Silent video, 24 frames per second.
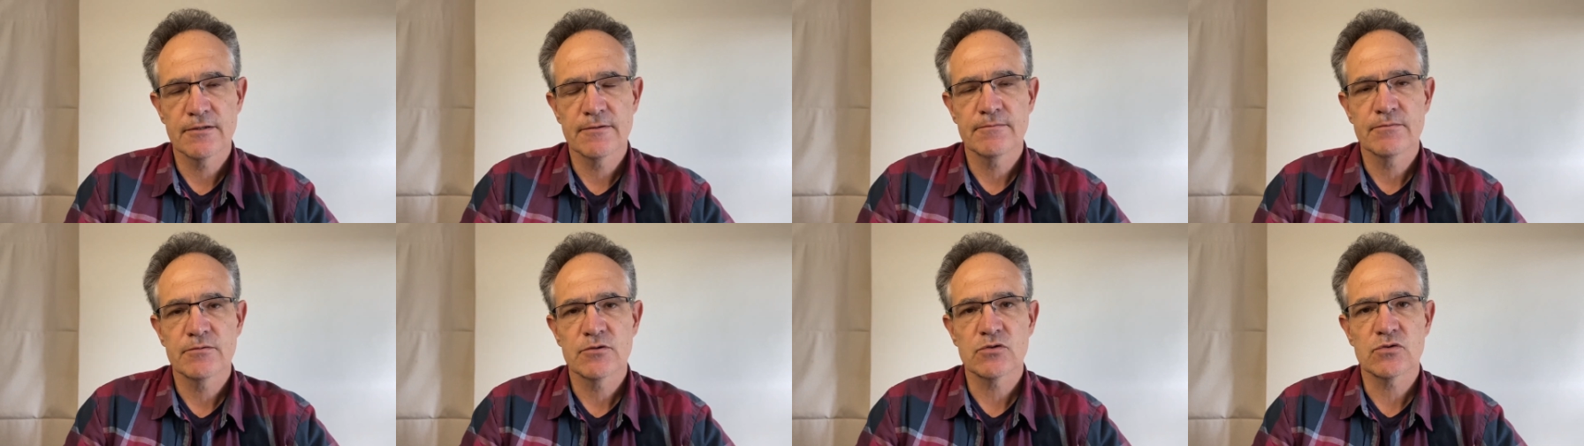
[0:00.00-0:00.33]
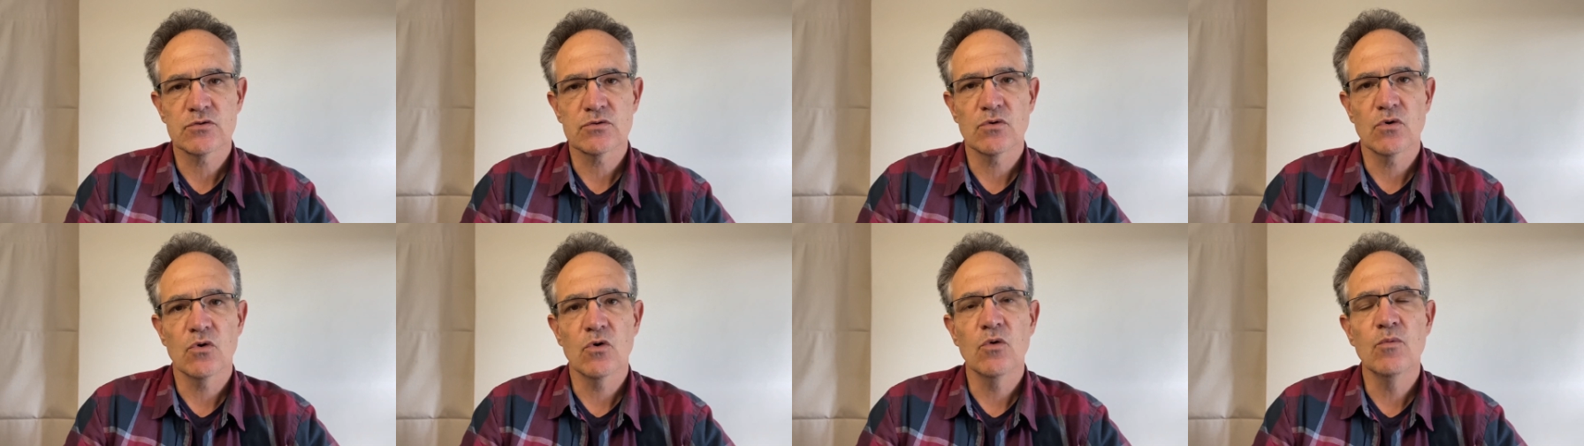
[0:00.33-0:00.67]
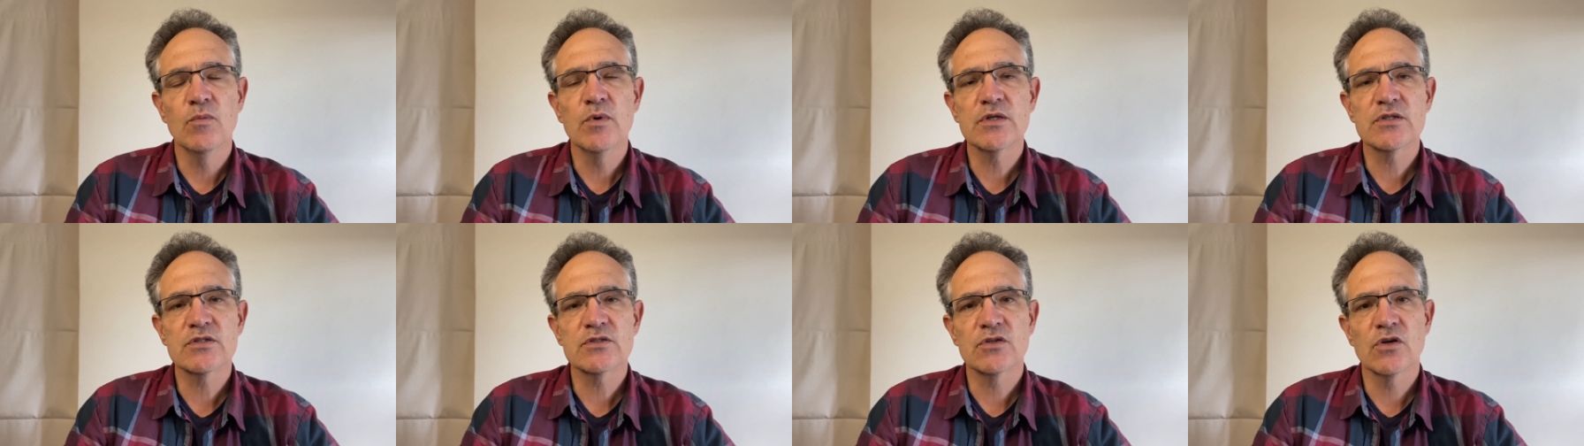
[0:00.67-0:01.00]
it's
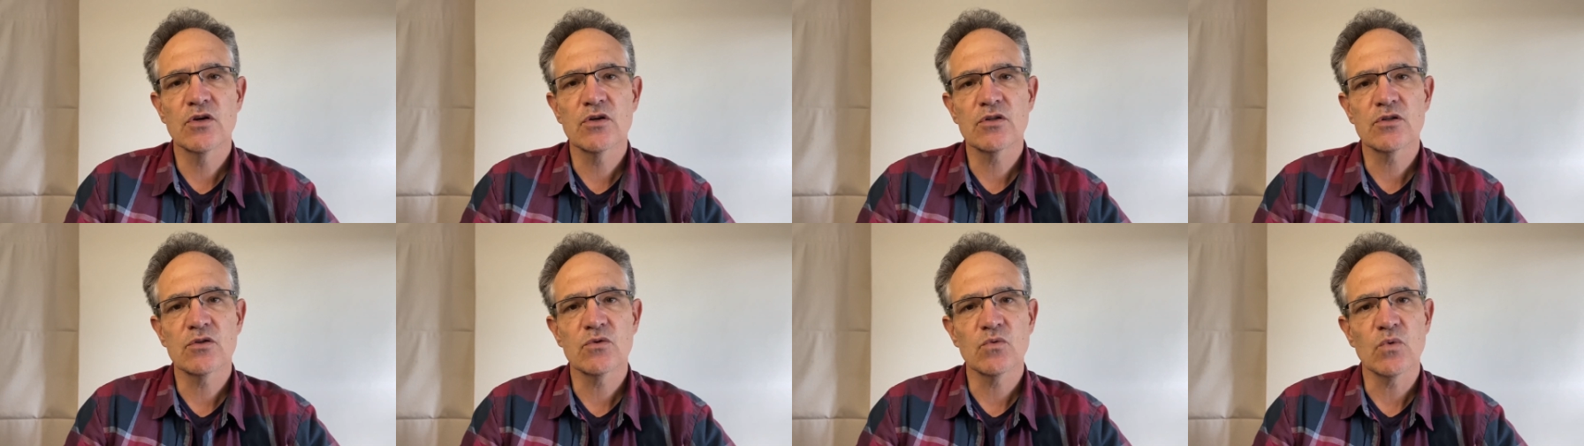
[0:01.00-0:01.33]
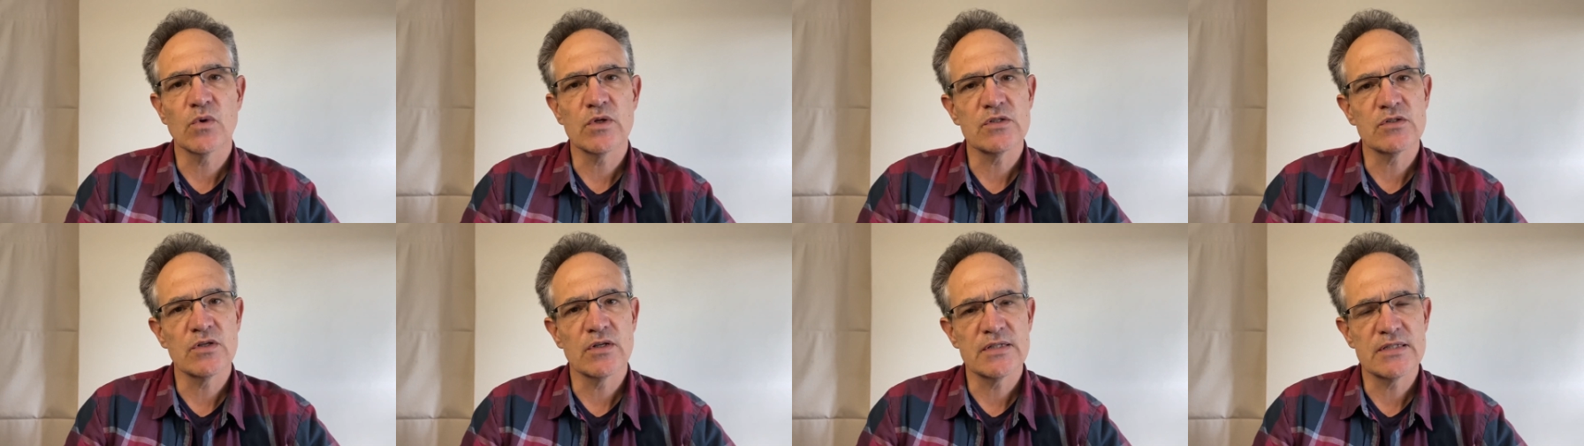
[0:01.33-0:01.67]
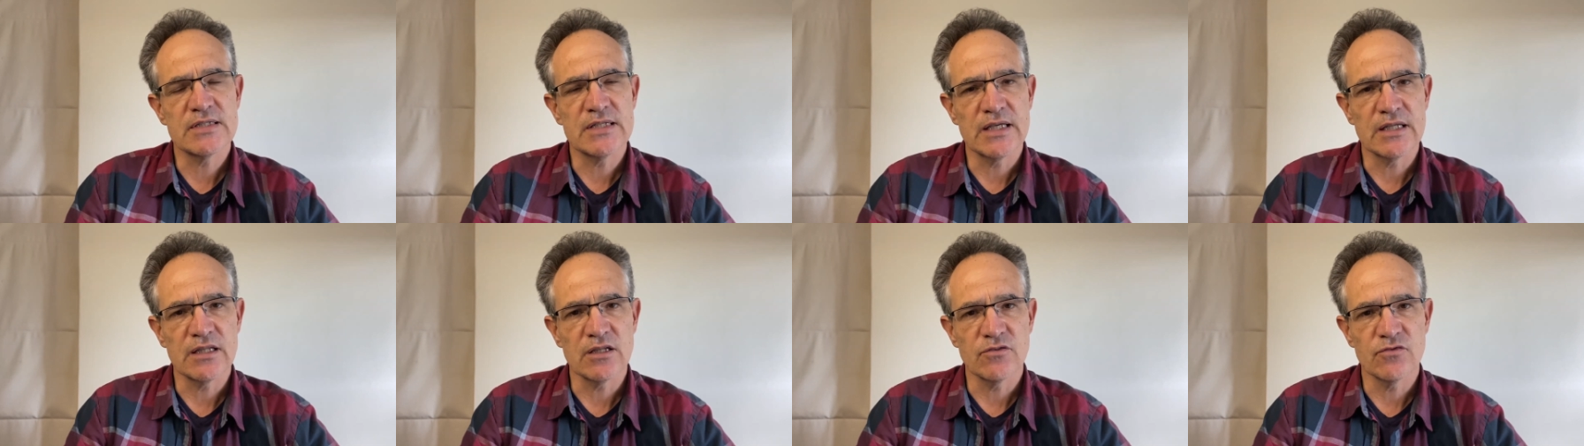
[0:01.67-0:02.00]
almost certain one's not
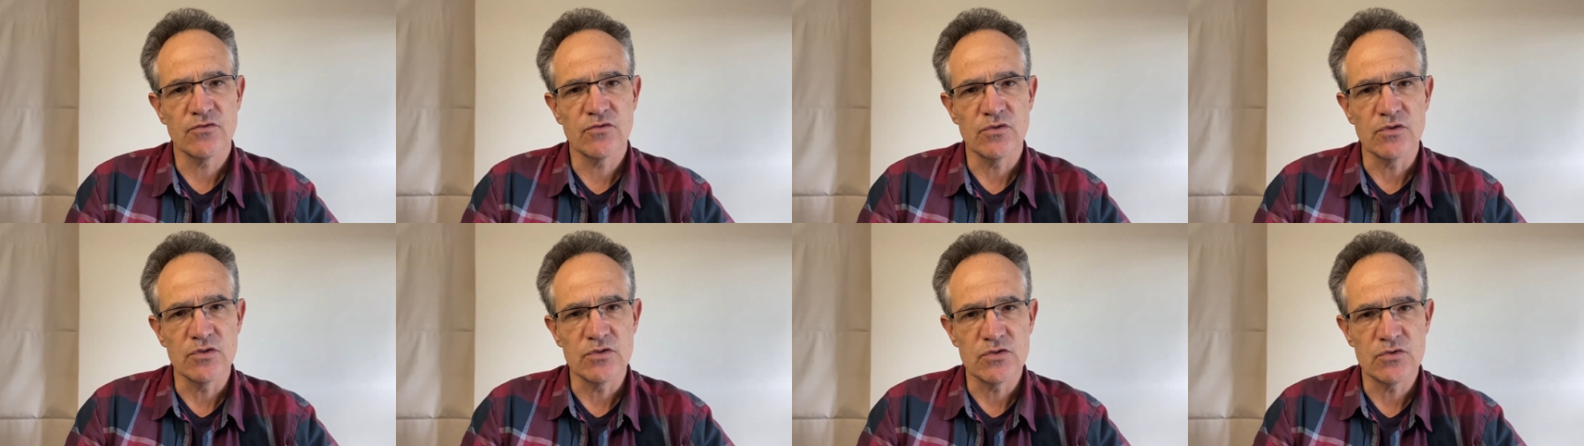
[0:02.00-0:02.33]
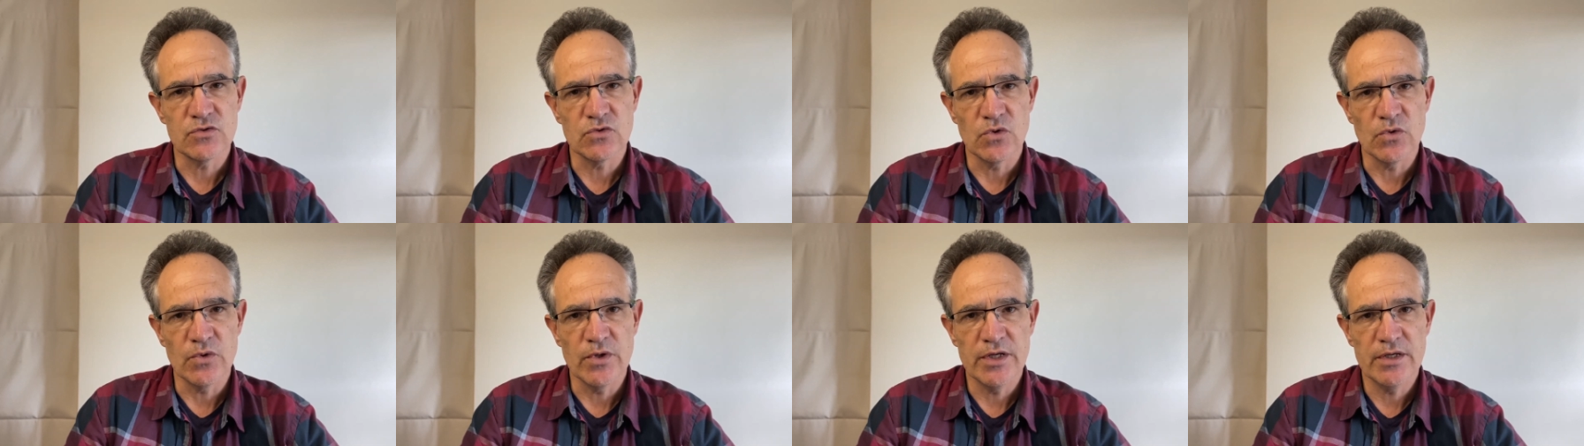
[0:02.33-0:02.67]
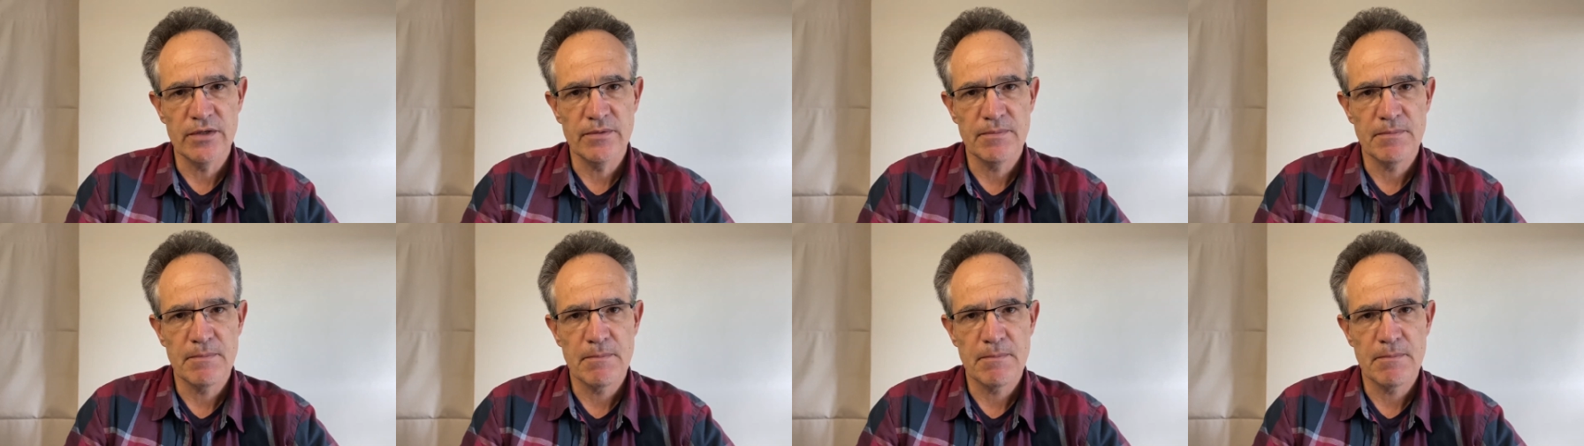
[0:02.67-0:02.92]
seeing the full story,